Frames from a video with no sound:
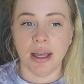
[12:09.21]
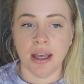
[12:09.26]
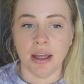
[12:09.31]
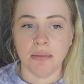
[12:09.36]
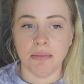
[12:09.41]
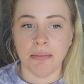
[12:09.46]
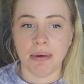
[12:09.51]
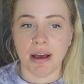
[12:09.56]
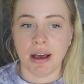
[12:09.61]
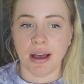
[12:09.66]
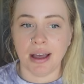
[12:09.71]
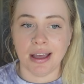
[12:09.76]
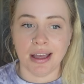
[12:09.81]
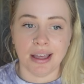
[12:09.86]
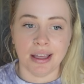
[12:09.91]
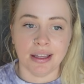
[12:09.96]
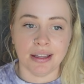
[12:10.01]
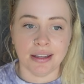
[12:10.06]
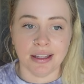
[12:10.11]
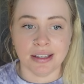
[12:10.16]
and
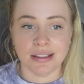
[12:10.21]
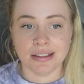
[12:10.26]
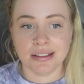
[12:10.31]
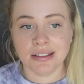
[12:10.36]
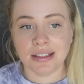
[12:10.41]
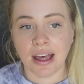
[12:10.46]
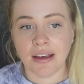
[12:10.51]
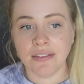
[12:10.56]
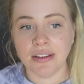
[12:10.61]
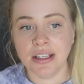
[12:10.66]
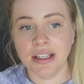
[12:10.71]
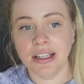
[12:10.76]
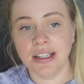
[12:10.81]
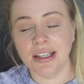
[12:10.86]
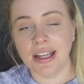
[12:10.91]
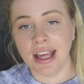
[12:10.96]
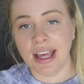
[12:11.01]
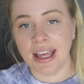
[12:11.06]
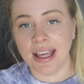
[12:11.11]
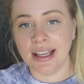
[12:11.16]
by like
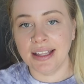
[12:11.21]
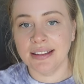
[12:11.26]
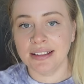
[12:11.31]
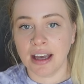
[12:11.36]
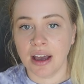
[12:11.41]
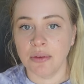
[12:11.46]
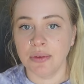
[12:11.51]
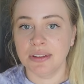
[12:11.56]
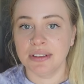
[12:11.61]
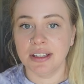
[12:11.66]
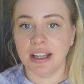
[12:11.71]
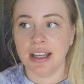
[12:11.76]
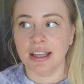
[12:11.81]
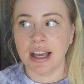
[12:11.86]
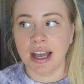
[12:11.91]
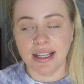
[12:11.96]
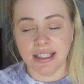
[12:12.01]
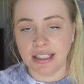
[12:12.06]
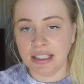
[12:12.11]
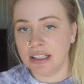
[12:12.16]
7, 8, I was
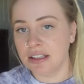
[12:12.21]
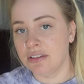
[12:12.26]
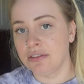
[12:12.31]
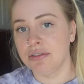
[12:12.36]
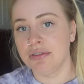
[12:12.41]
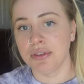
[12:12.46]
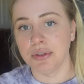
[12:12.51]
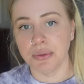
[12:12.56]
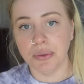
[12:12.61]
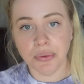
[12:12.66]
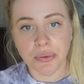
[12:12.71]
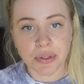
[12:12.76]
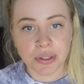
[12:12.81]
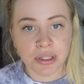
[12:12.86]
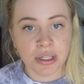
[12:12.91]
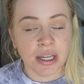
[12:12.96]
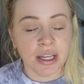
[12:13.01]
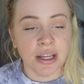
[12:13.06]
like, I needed food,